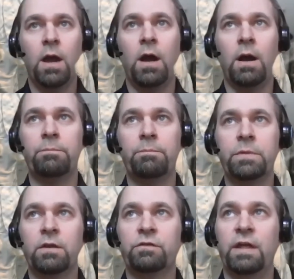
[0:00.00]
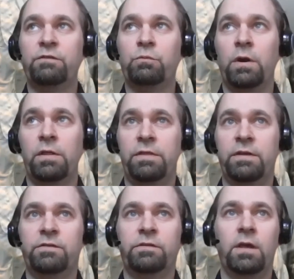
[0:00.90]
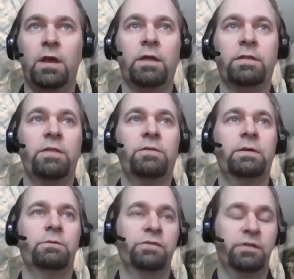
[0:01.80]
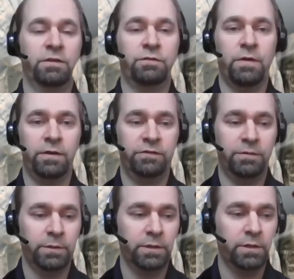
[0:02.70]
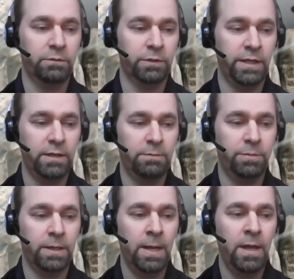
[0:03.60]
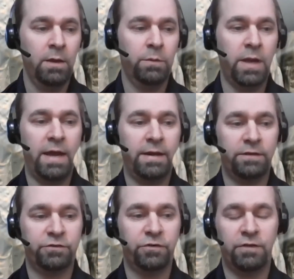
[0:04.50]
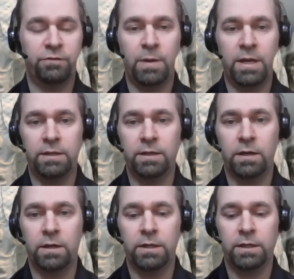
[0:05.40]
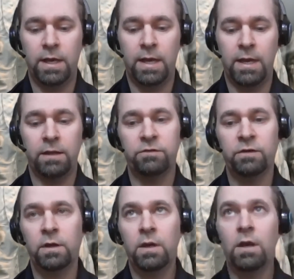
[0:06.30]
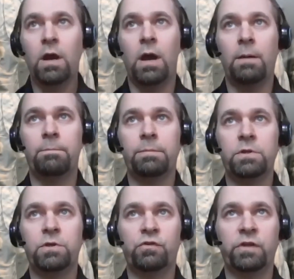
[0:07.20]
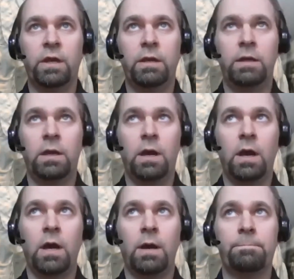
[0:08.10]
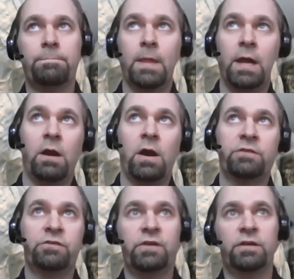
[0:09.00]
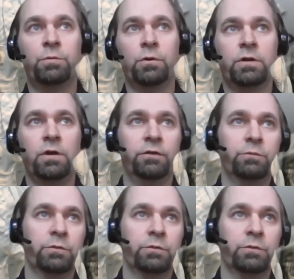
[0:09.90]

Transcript: So that's one of the things. The other thing was, it's very similar and related, but we had an exercise bike in the Arctic, and usually our exercise protocols